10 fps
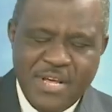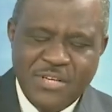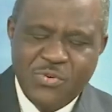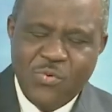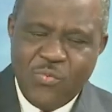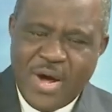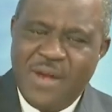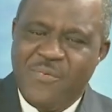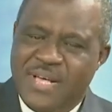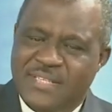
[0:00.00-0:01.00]
So
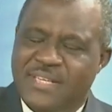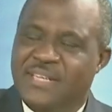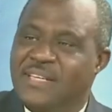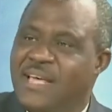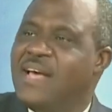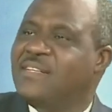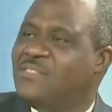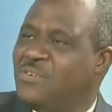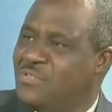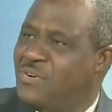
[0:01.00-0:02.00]
while we're saying, yes,
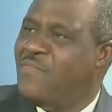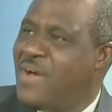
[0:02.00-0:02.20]
structural